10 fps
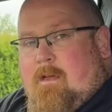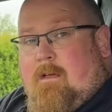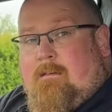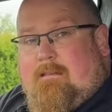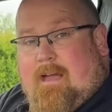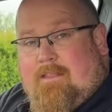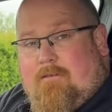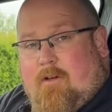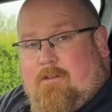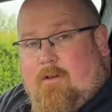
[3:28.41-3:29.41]
Sat in the
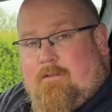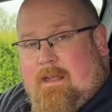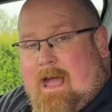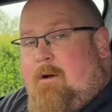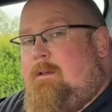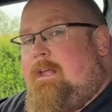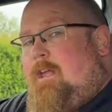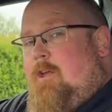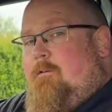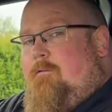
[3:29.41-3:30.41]
front of the Audi
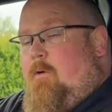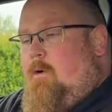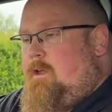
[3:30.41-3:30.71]
Q4,